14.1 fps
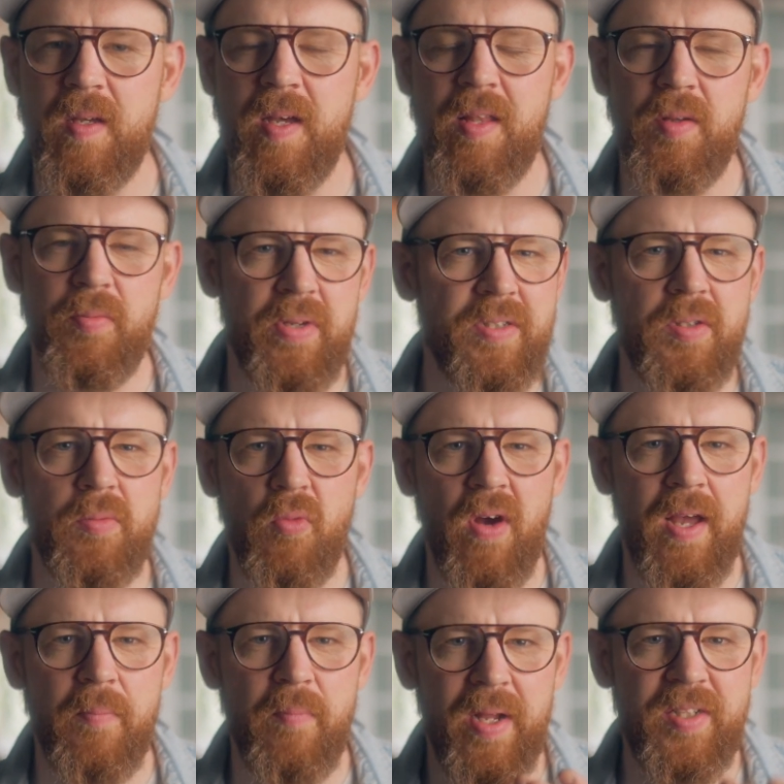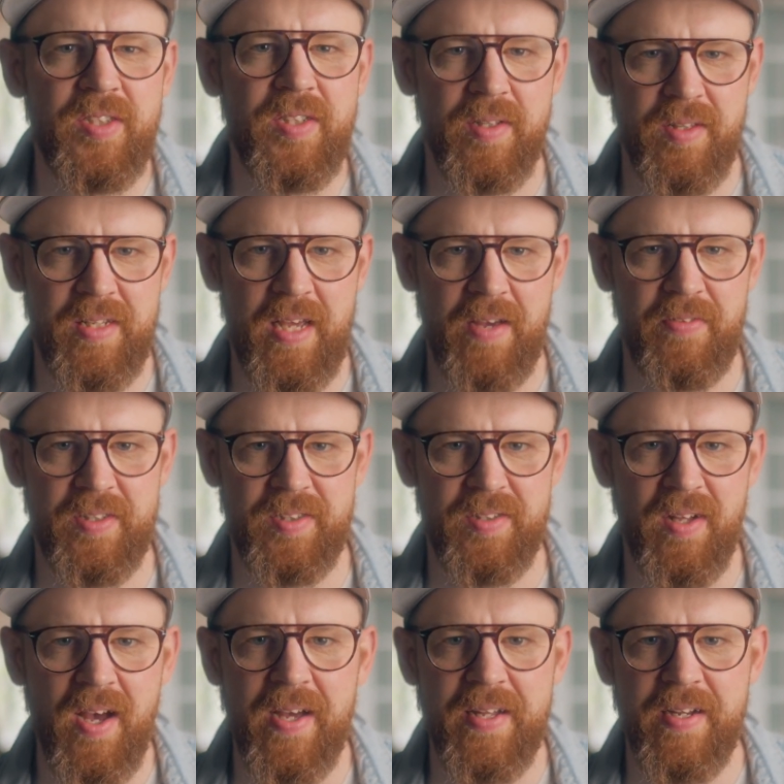And the reason why I mentioned the
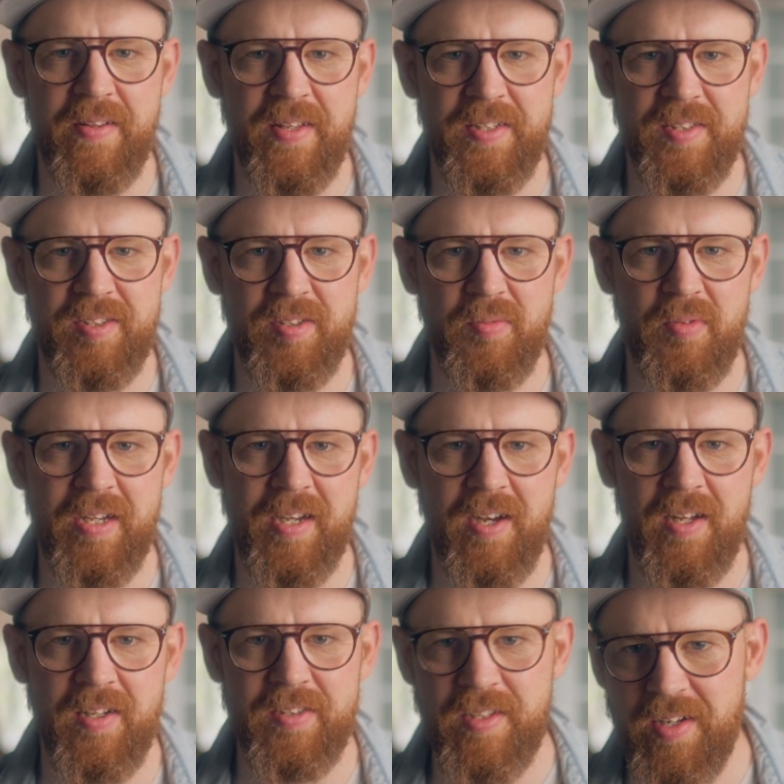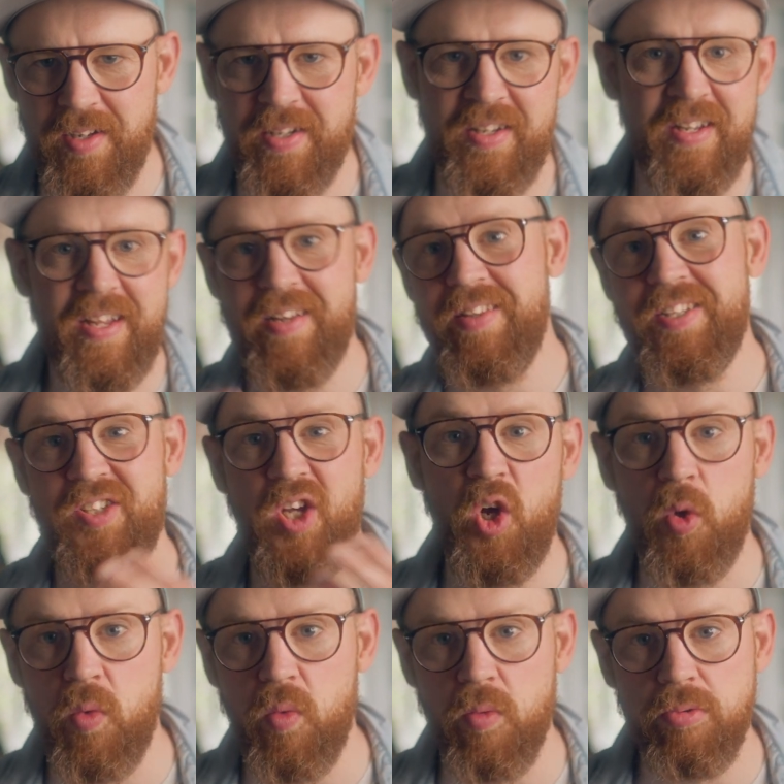FX9 in this regards, and in this
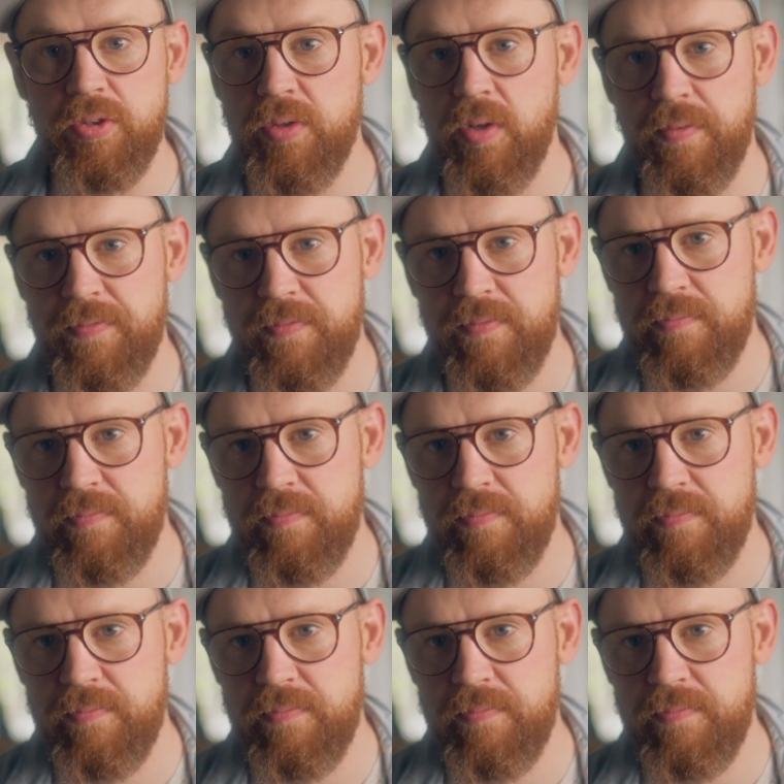whole sort of